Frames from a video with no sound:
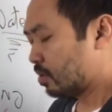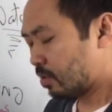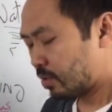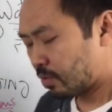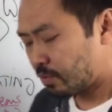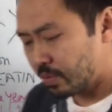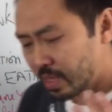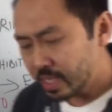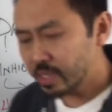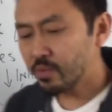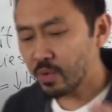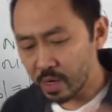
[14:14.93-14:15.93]
The
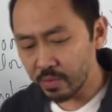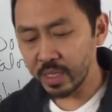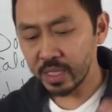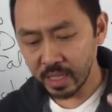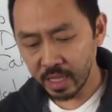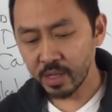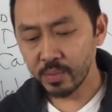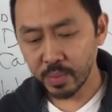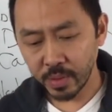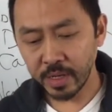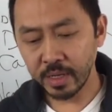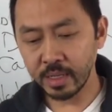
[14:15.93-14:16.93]
reason why we
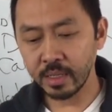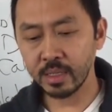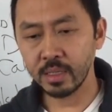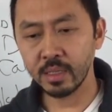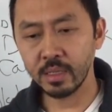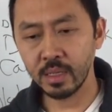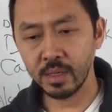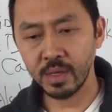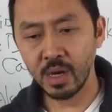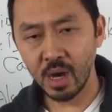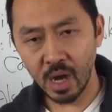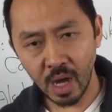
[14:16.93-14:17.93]
celebrate the
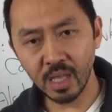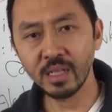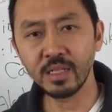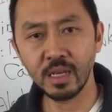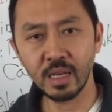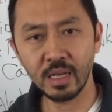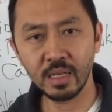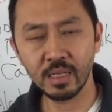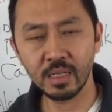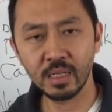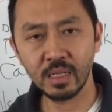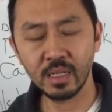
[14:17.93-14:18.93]

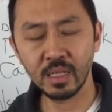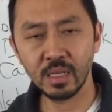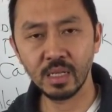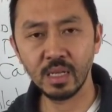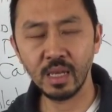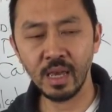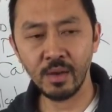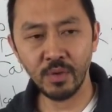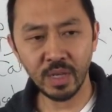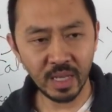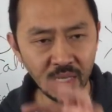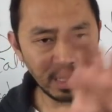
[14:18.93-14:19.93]
holidays and we
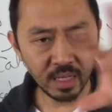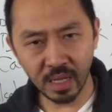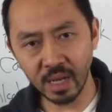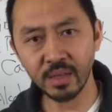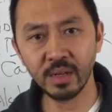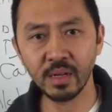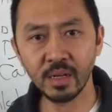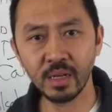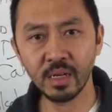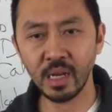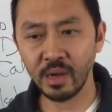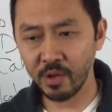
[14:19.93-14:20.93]
get
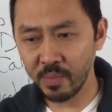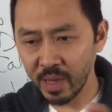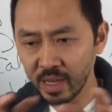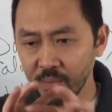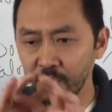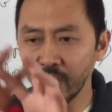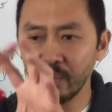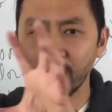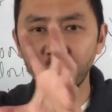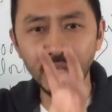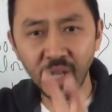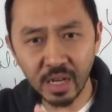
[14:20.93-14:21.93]
together and we make a big
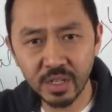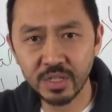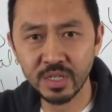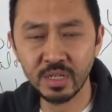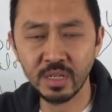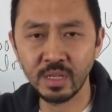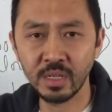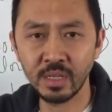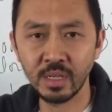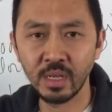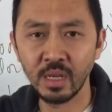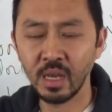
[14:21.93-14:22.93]

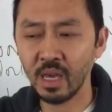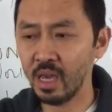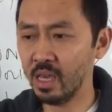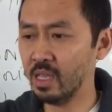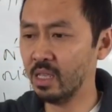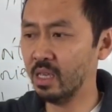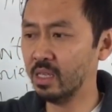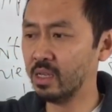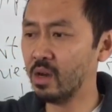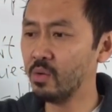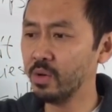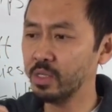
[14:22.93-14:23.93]
production and it's
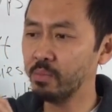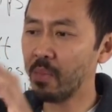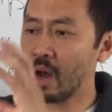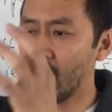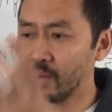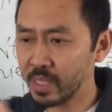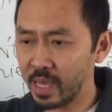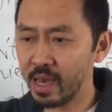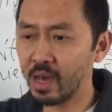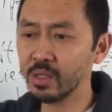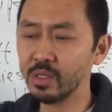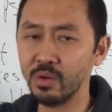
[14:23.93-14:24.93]
always mom's
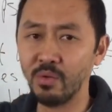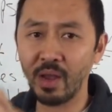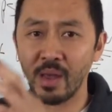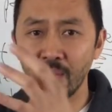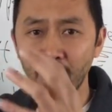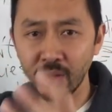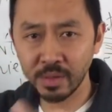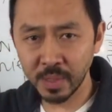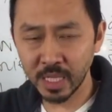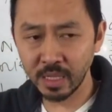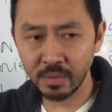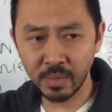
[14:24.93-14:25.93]
house or
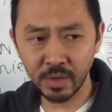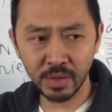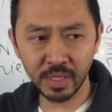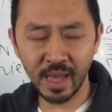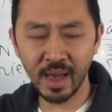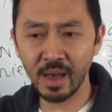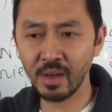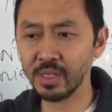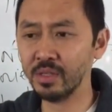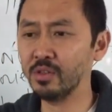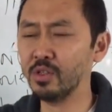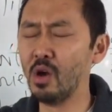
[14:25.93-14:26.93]
grandmother's house
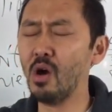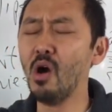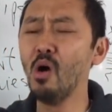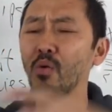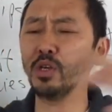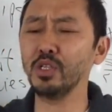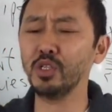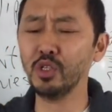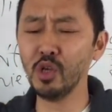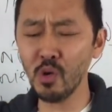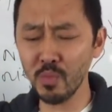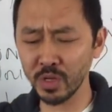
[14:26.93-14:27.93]
and there's always
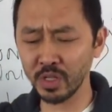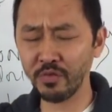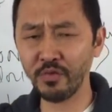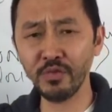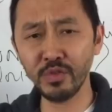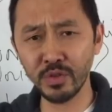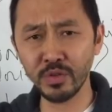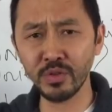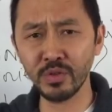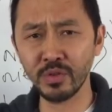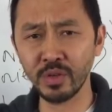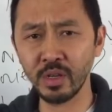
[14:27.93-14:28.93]
so much
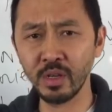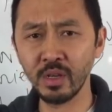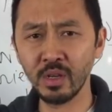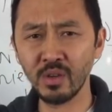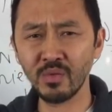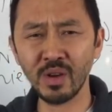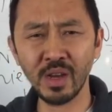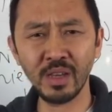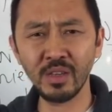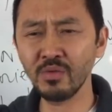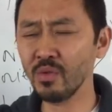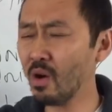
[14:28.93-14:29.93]
food
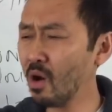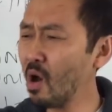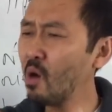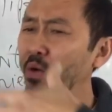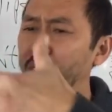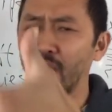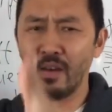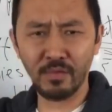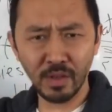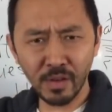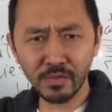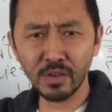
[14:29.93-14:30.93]
right? You always have
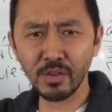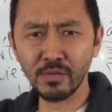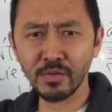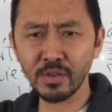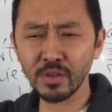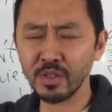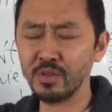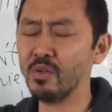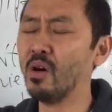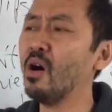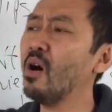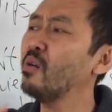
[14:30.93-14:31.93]
leftovers. You
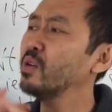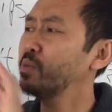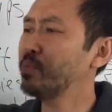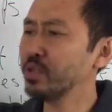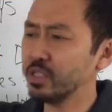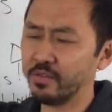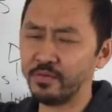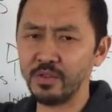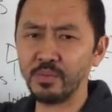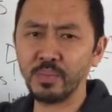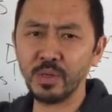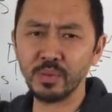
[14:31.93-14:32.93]
always pushing
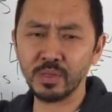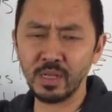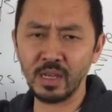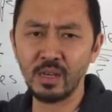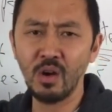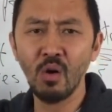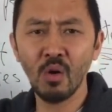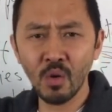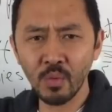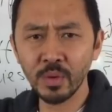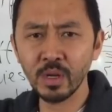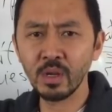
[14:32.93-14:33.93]
food people take
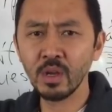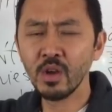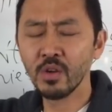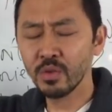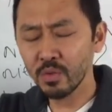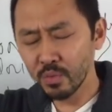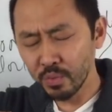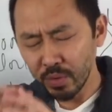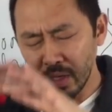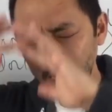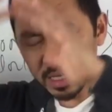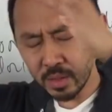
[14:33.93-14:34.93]
home. The
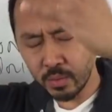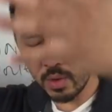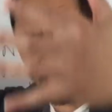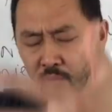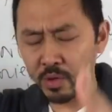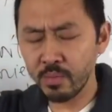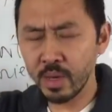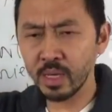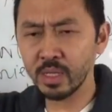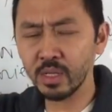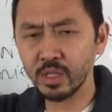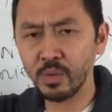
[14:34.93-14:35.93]
reason why we make
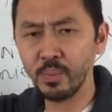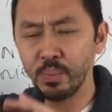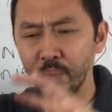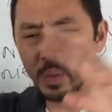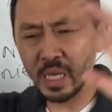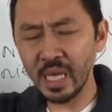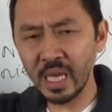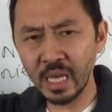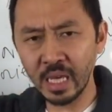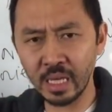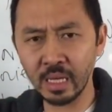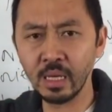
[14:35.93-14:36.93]
such a
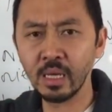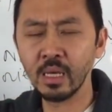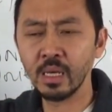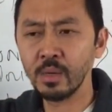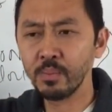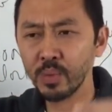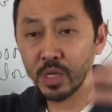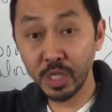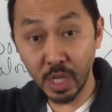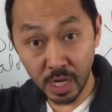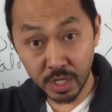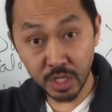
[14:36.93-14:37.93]
big
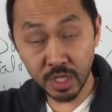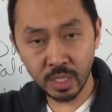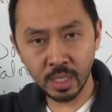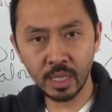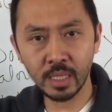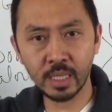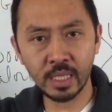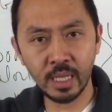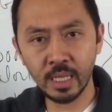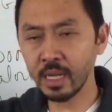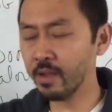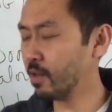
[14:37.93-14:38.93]
production and
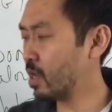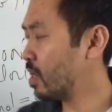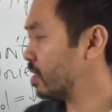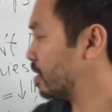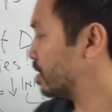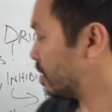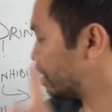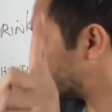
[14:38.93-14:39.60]
scene out of the holidays is